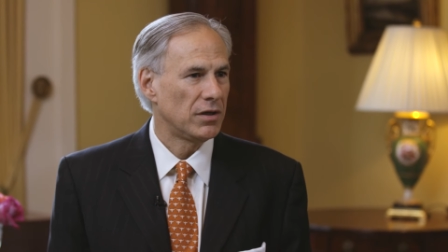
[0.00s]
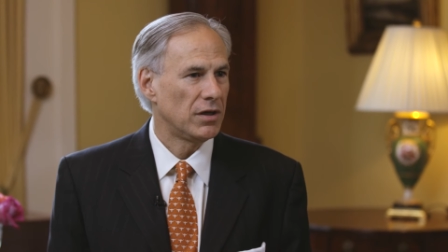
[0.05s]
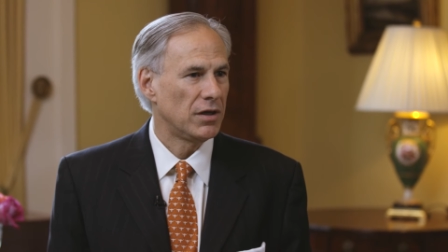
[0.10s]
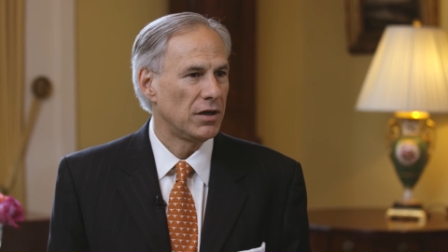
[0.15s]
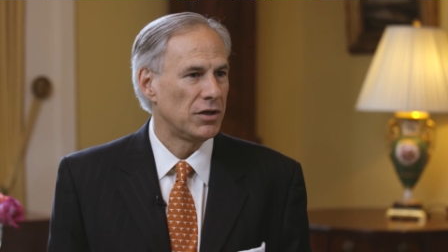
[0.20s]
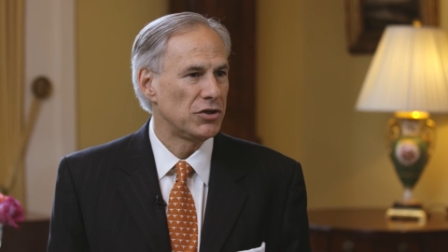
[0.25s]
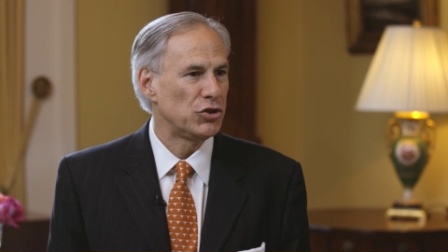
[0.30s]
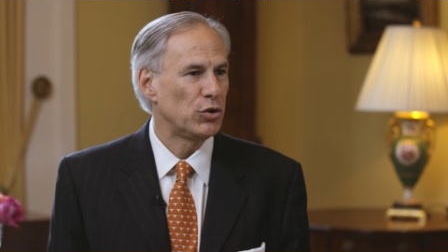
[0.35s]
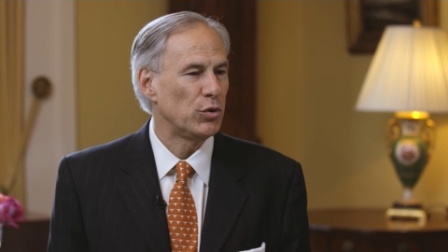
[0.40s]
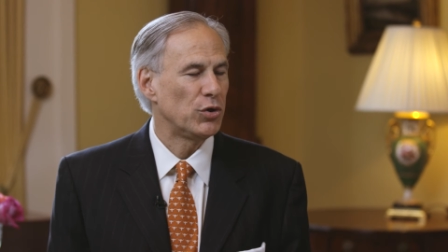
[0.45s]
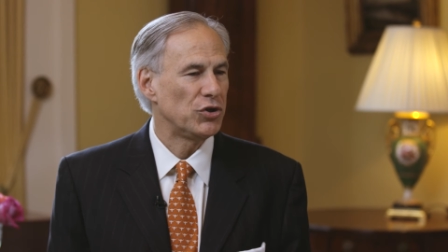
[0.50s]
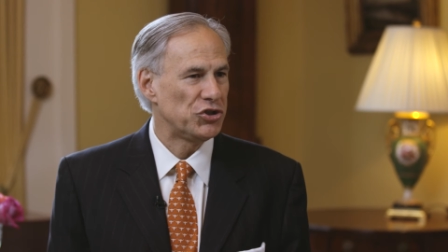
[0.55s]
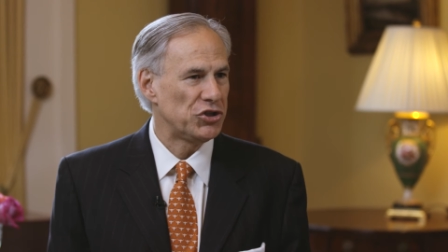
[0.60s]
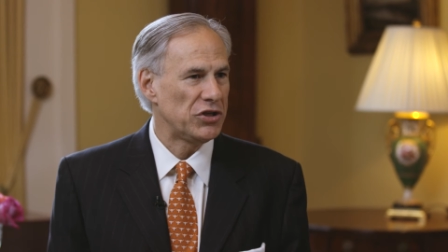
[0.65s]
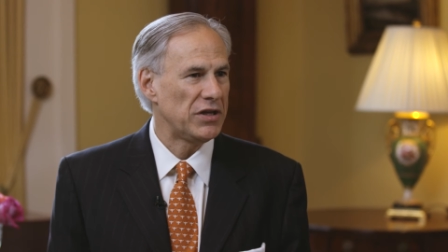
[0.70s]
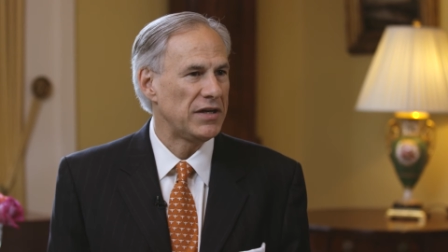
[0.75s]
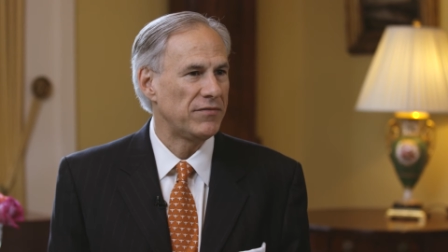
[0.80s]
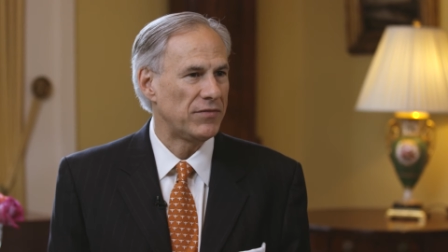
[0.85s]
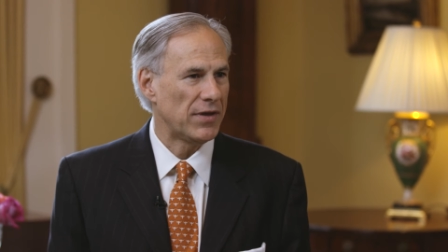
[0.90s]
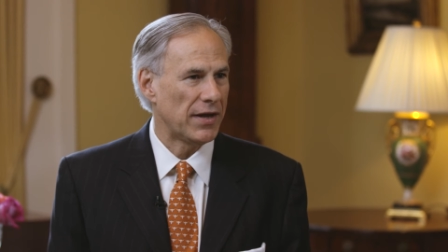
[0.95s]
Uh, to
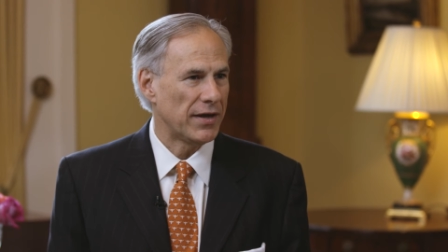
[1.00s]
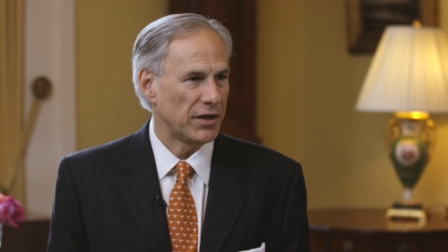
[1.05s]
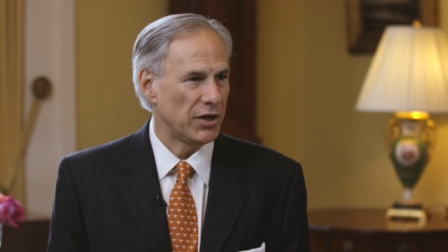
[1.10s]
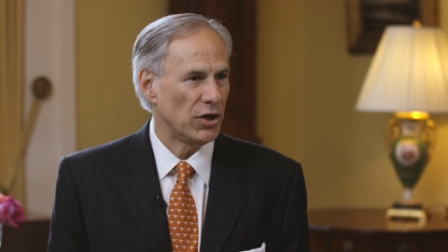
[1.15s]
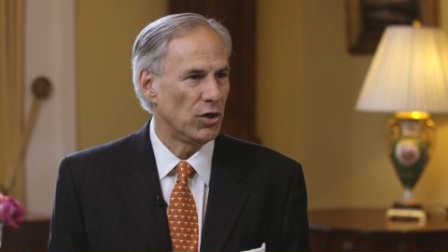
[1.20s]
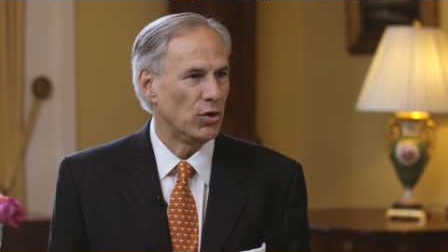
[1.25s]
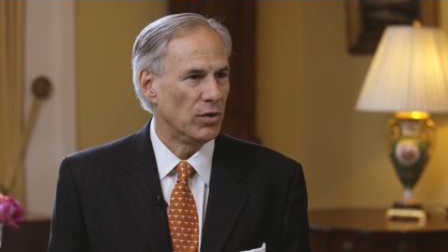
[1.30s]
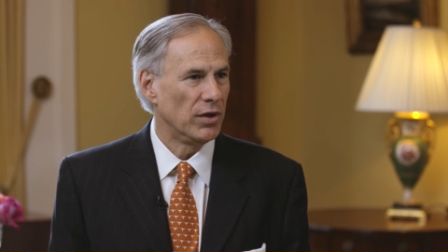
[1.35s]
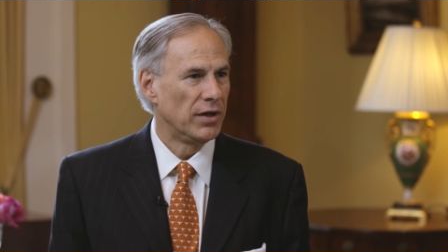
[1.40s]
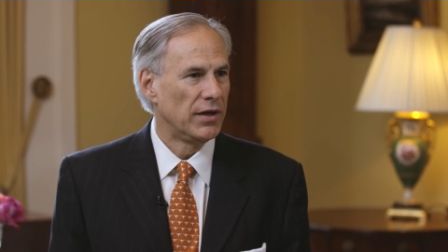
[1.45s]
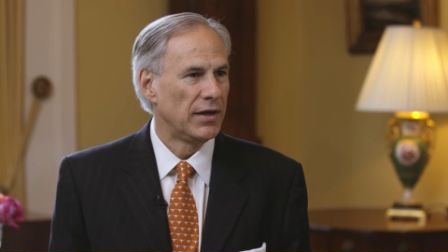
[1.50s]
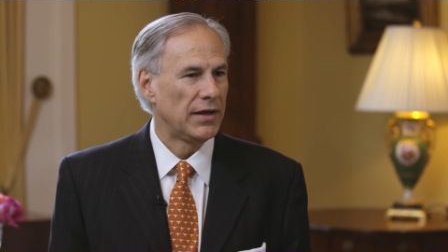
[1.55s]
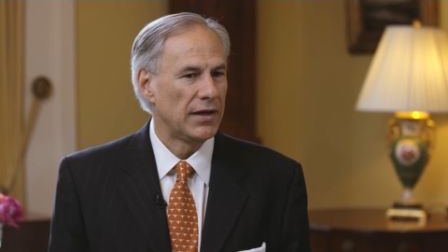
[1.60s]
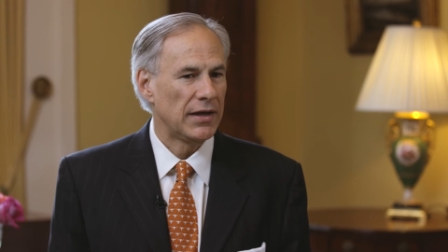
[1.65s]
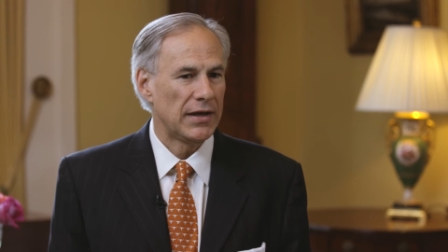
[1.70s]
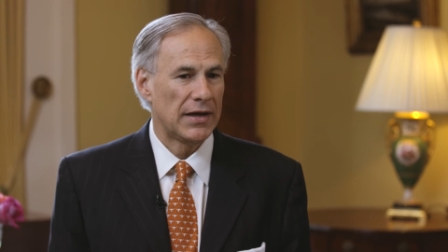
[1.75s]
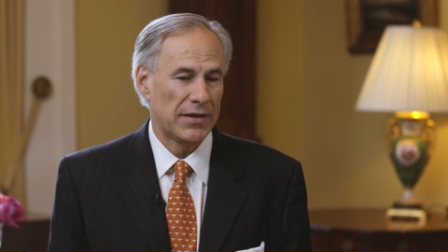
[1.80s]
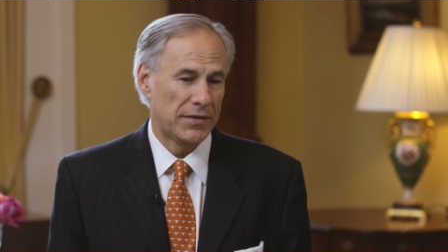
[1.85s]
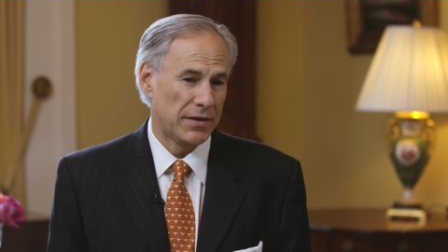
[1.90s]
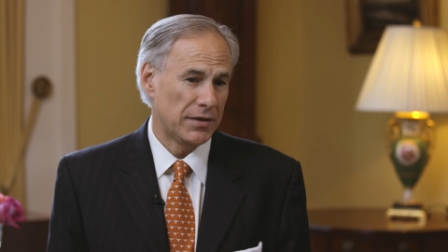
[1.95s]
achieve that goal
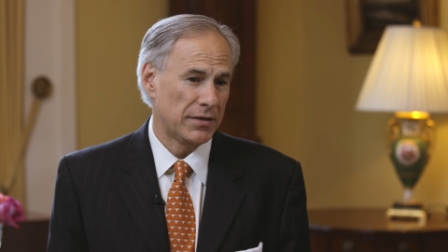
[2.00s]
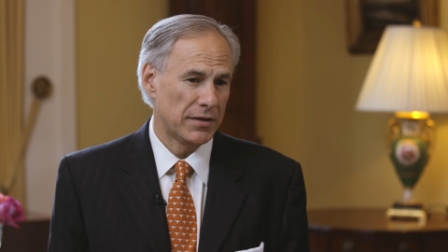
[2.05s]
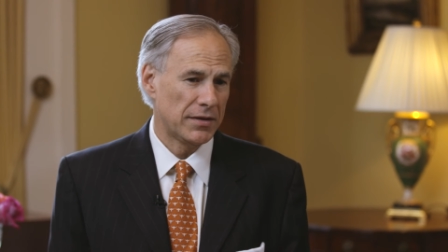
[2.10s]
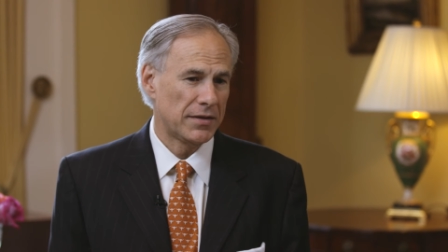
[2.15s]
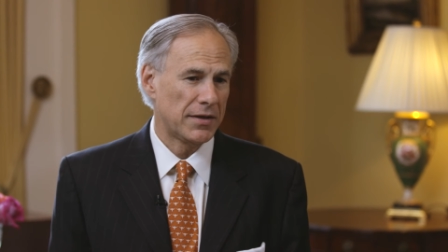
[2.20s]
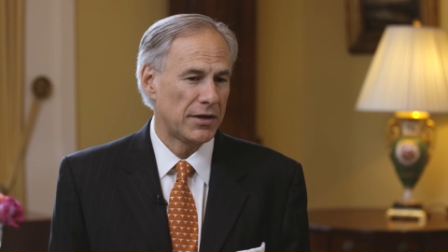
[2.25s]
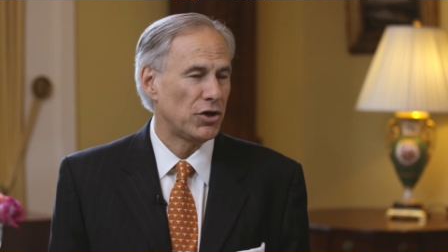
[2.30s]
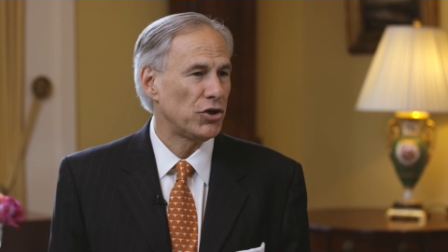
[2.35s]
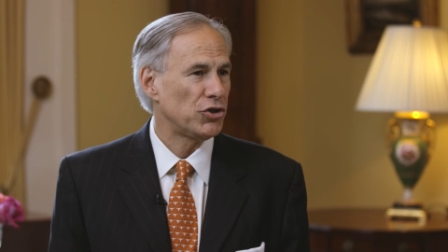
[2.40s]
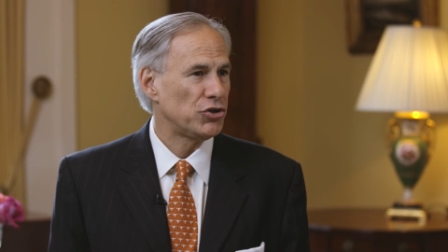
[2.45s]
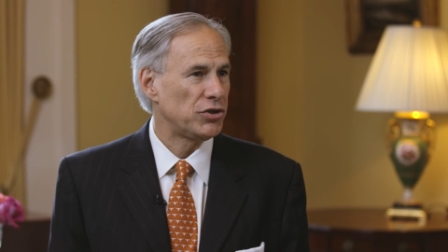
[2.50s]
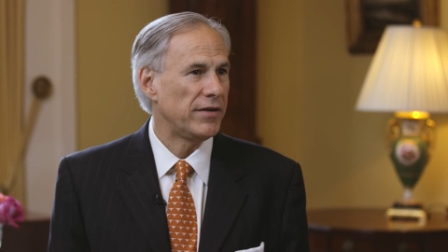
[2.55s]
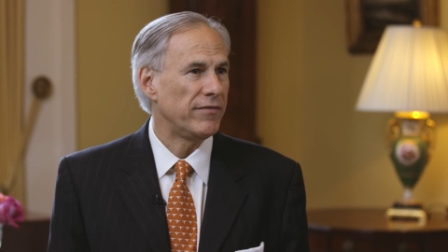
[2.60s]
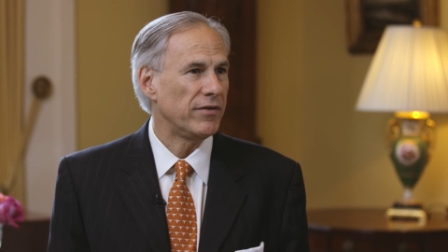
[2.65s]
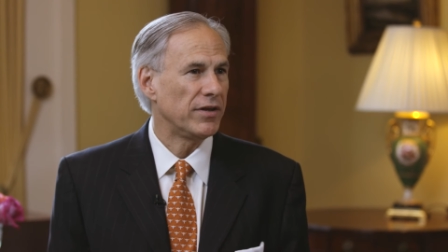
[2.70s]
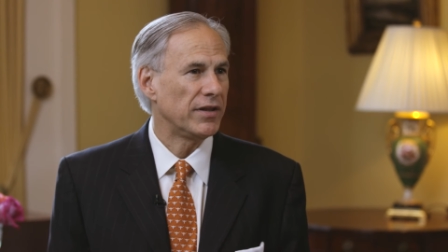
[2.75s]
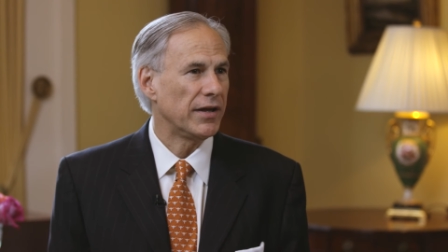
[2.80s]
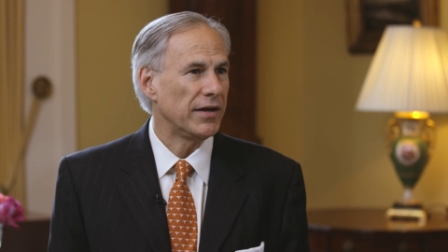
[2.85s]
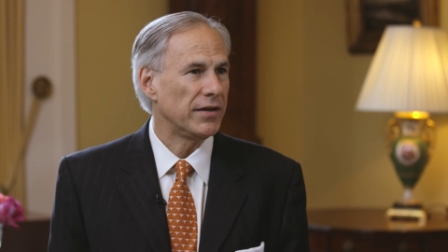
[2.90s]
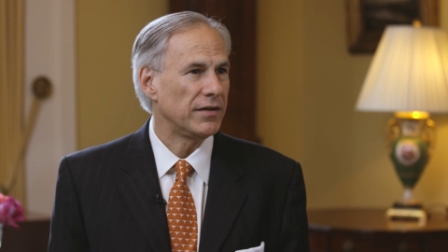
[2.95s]
and I think that they are
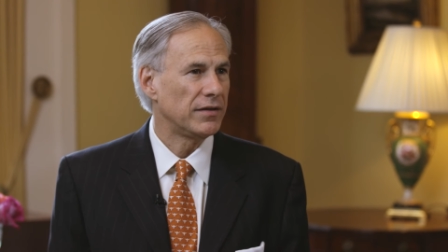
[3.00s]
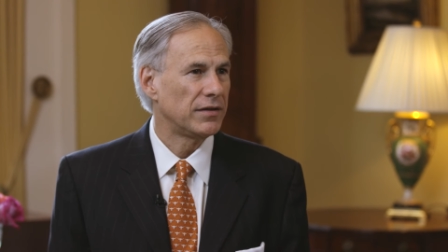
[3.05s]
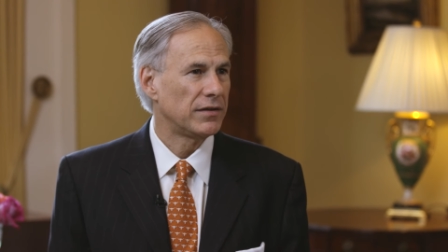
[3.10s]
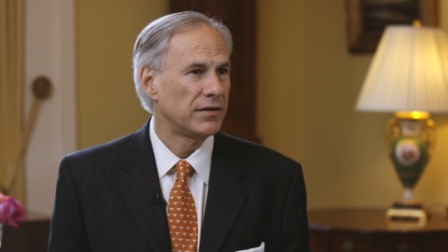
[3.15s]
achieving that.